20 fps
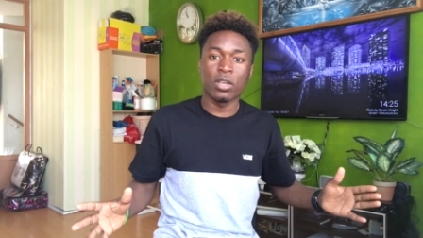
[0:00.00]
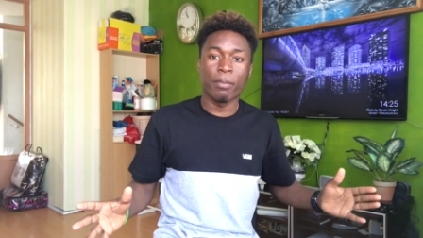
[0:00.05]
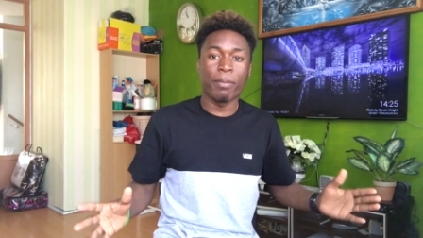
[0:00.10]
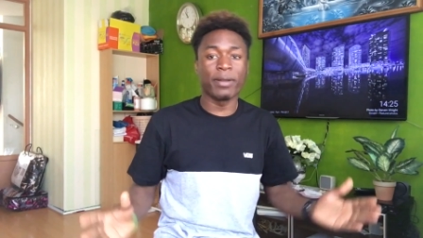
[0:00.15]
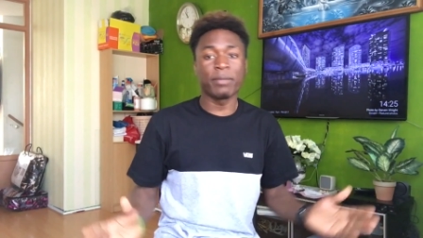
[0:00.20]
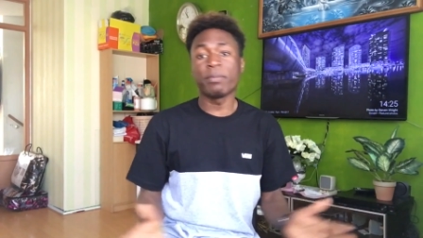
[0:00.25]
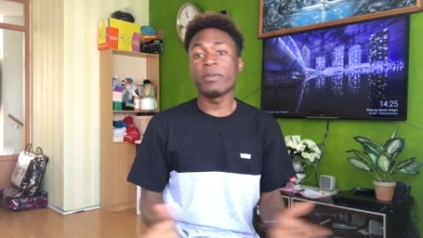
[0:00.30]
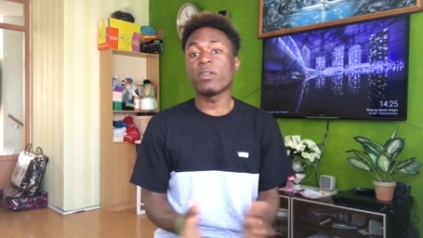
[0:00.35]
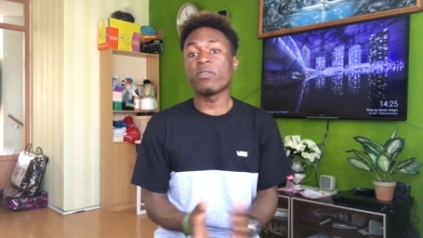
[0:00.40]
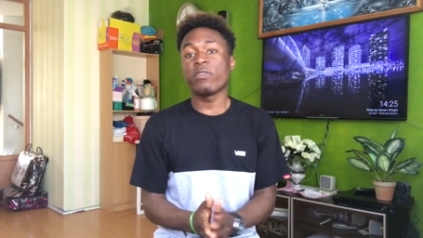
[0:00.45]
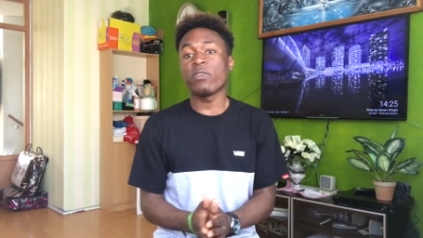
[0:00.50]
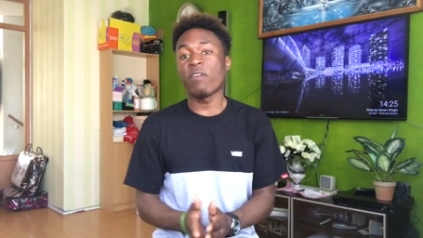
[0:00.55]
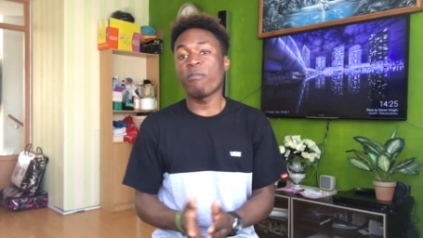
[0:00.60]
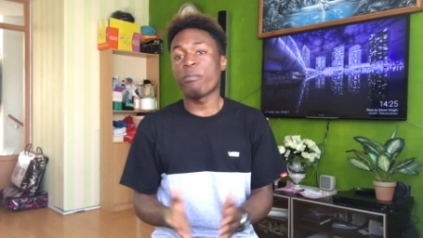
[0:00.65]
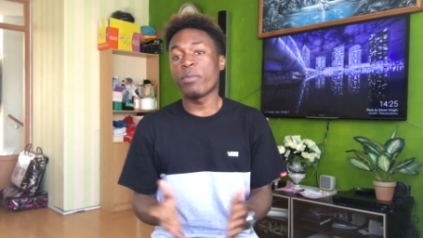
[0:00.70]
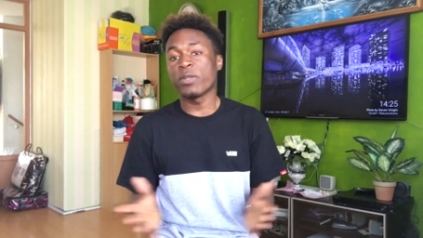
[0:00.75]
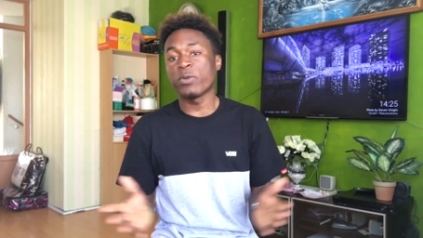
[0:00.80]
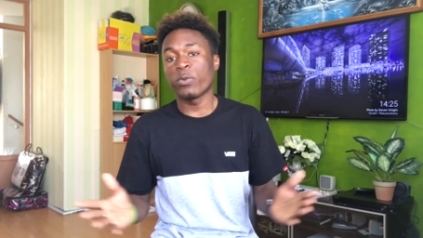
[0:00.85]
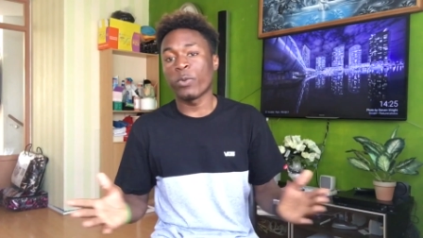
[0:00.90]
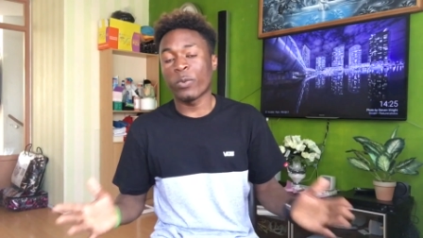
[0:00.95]
But many of you
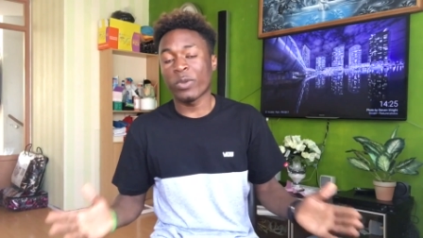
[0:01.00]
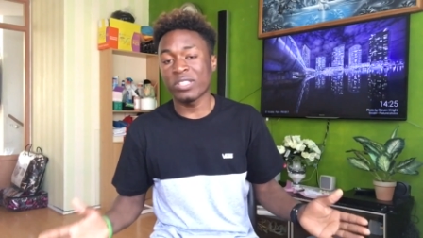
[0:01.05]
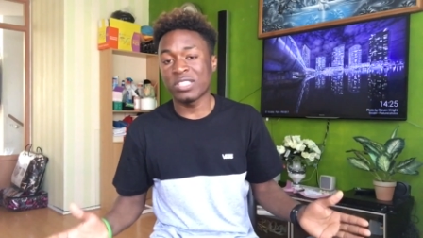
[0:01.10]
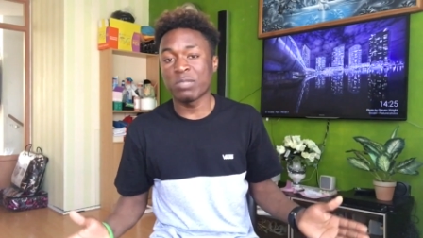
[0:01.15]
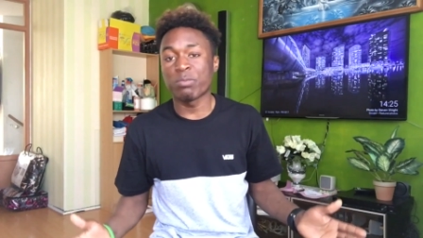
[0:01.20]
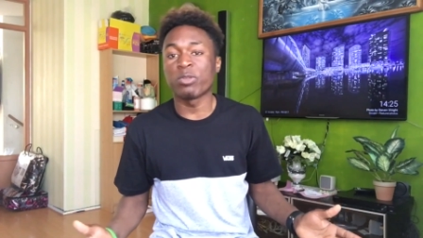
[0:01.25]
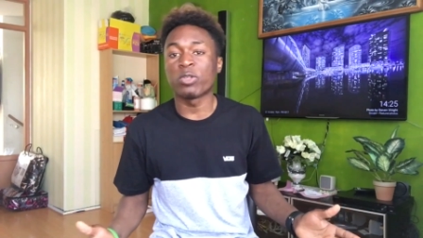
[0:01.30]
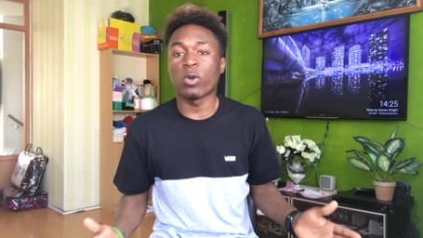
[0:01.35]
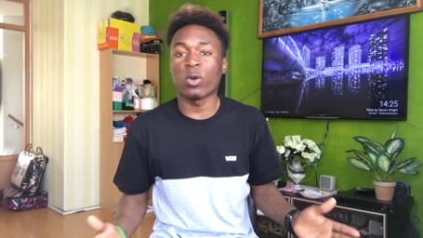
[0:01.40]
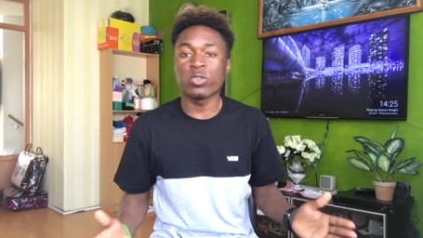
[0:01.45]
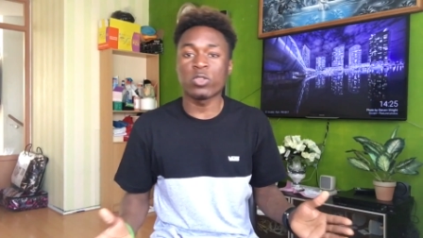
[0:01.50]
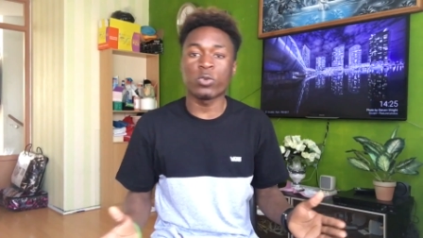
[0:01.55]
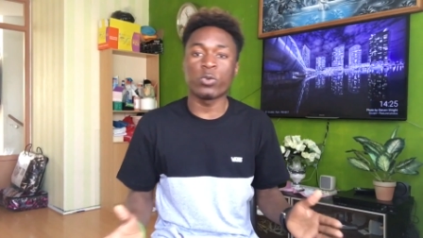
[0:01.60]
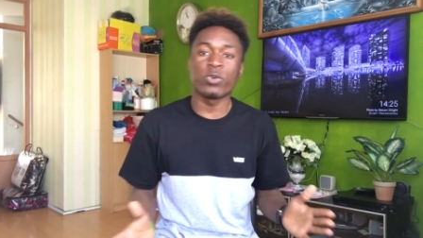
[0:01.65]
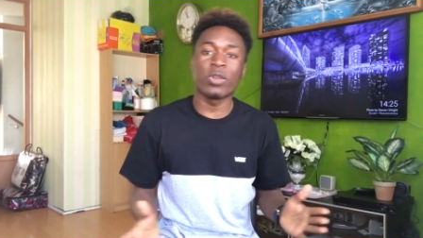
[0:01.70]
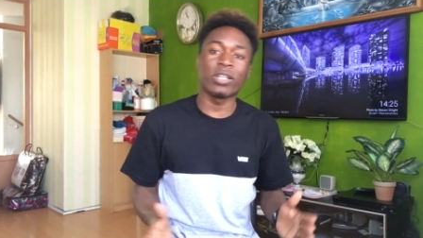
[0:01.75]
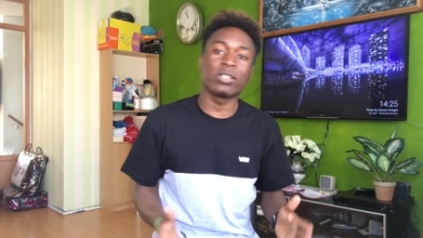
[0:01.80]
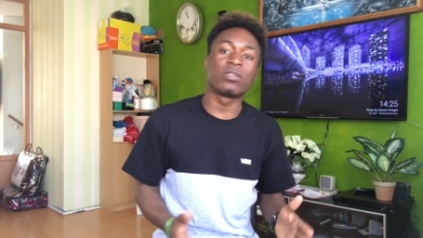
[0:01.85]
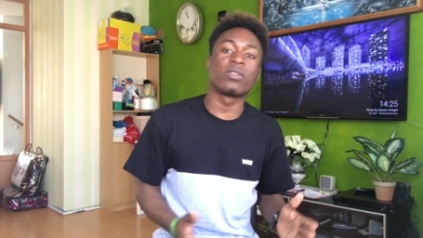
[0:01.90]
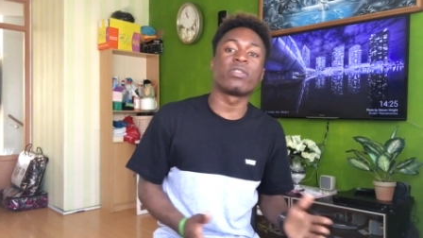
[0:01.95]
have been requesting me to also
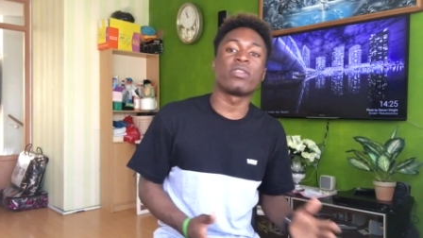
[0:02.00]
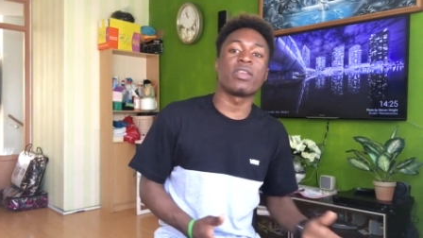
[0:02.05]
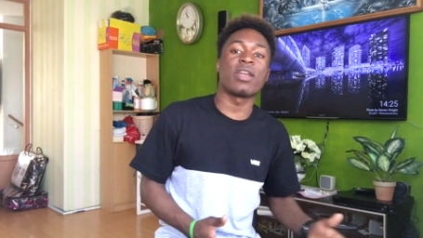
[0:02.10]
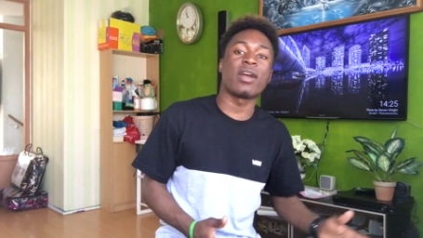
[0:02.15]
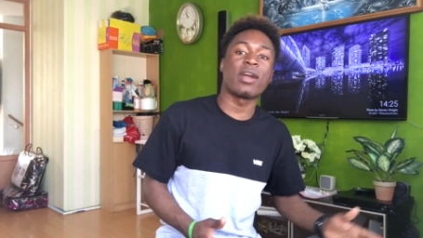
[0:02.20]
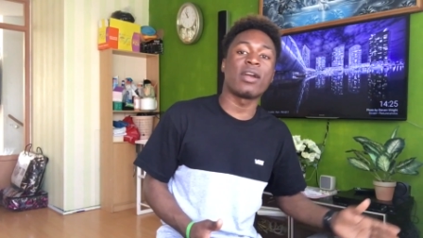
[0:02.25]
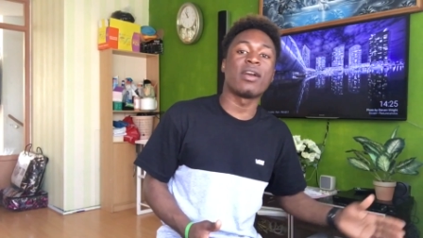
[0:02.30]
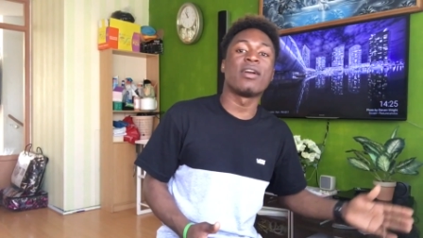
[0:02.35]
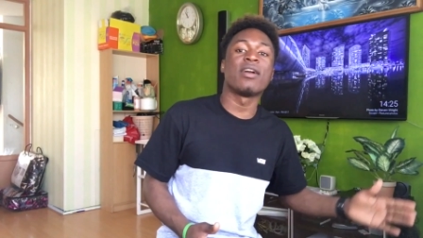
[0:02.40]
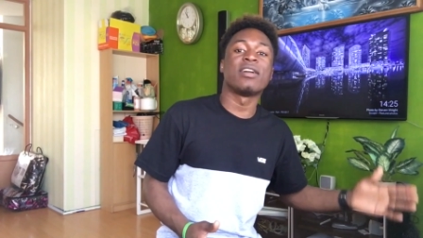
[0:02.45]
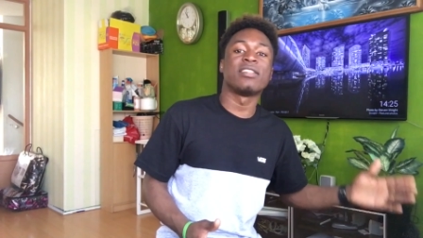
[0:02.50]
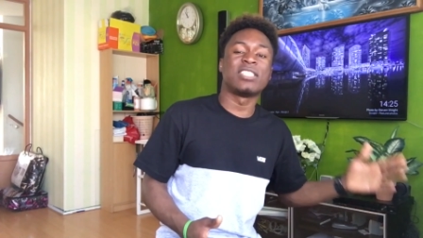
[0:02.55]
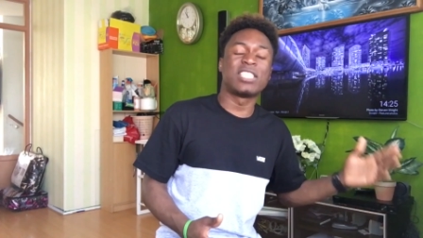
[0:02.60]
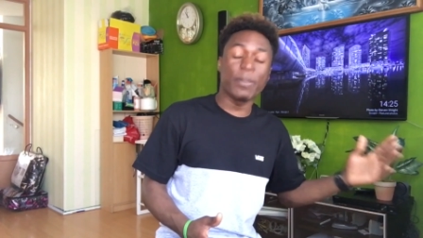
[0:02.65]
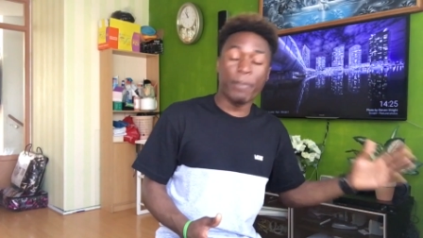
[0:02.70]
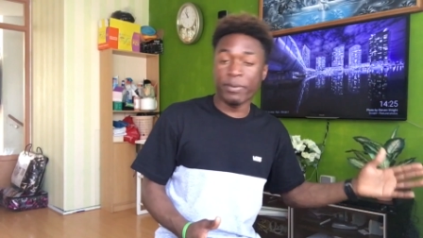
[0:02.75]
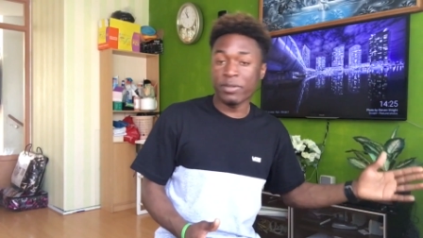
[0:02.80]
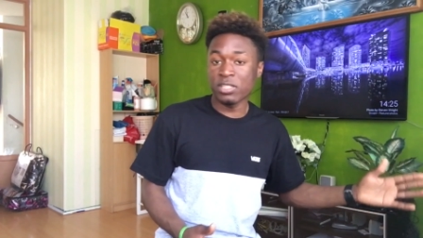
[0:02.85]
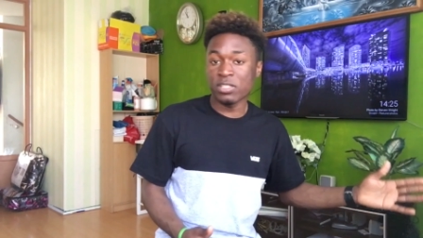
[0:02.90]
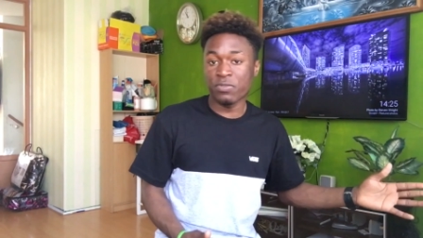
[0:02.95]
react to their
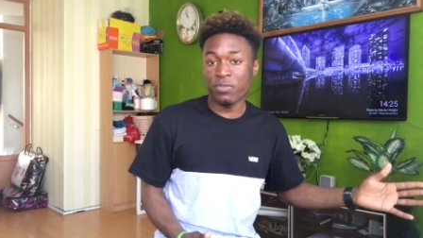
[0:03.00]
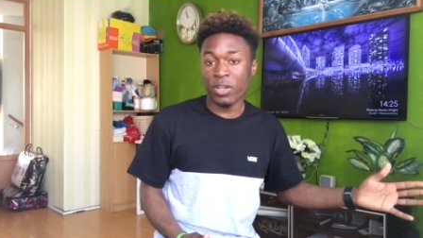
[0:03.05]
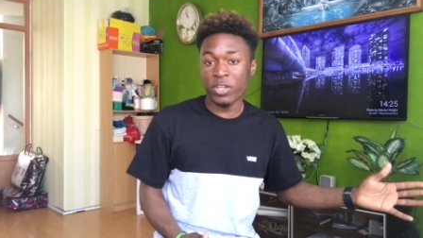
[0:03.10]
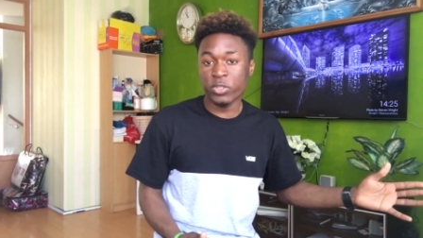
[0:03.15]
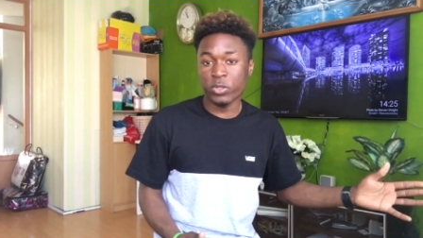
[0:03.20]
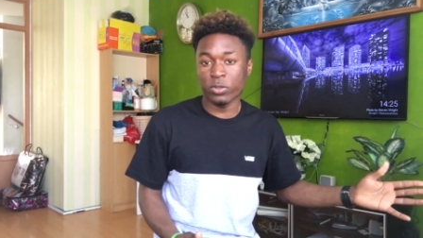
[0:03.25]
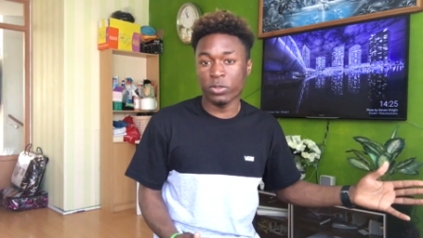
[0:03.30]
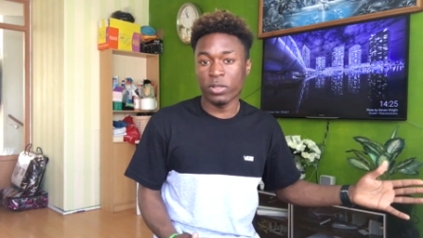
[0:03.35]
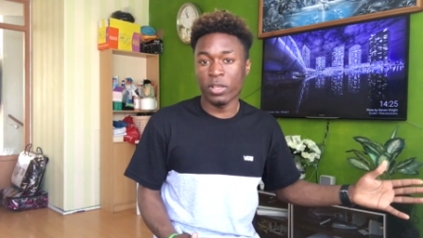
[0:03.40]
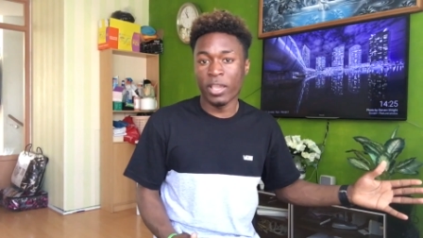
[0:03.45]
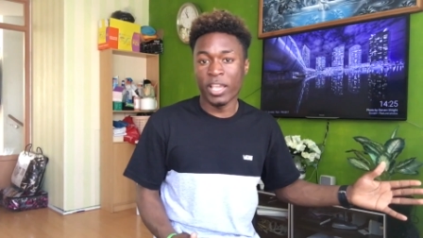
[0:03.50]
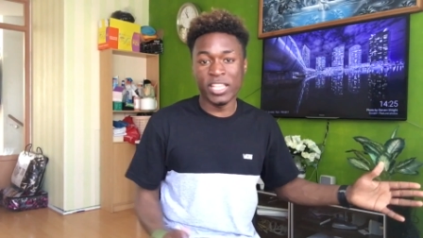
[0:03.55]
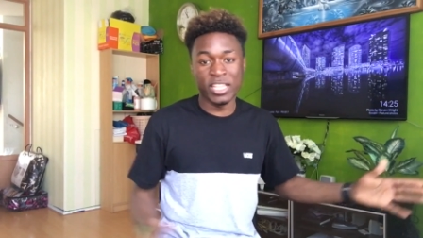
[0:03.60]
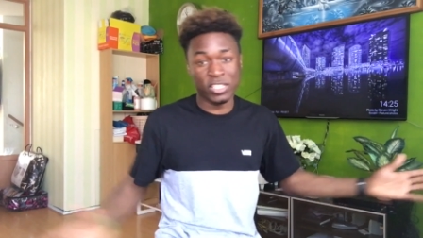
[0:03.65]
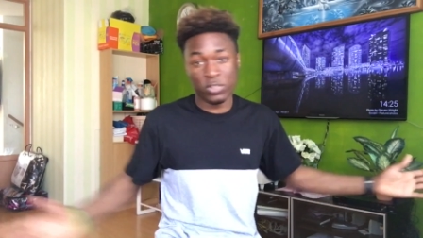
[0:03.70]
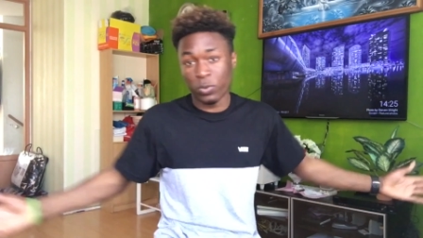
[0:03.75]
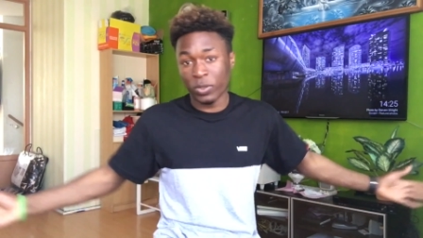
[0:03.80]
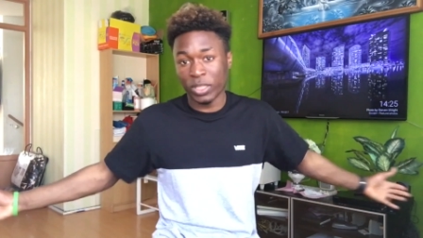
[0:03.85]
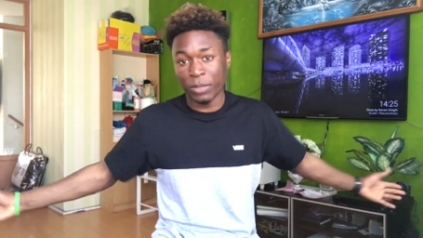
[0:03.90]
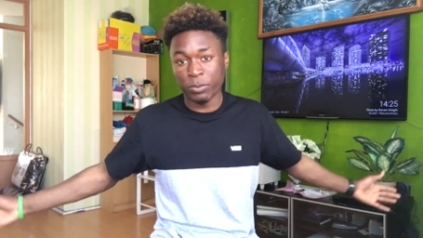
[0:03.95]
Japanese version, and
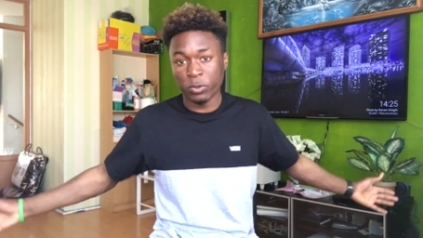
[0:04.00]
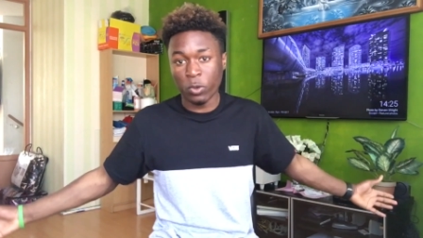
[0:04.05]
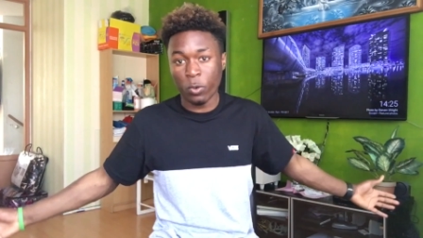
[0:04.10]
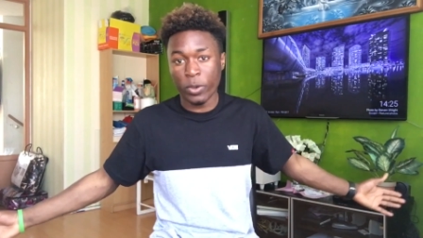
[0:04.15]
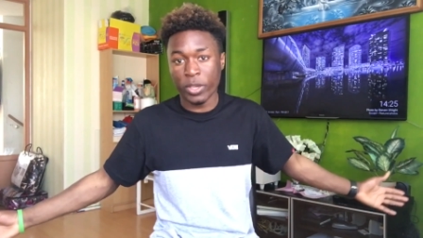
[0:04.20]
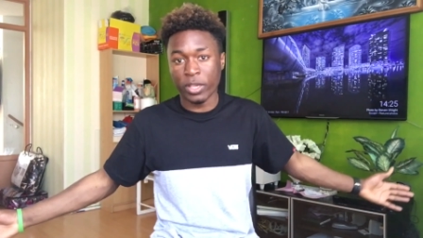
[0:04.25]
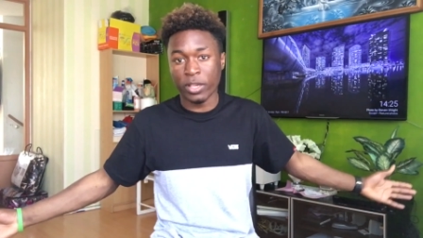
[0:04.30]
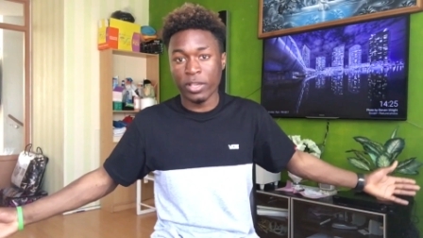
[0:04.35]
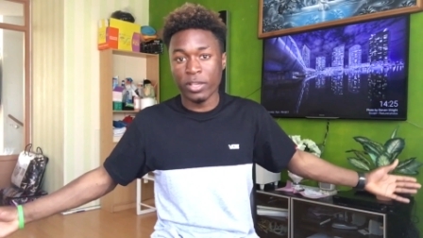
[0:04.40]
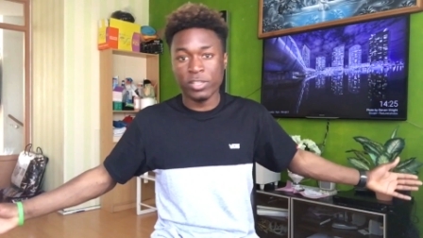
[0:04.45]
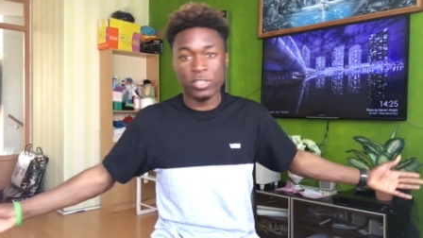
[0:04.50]
it's what I'm doing.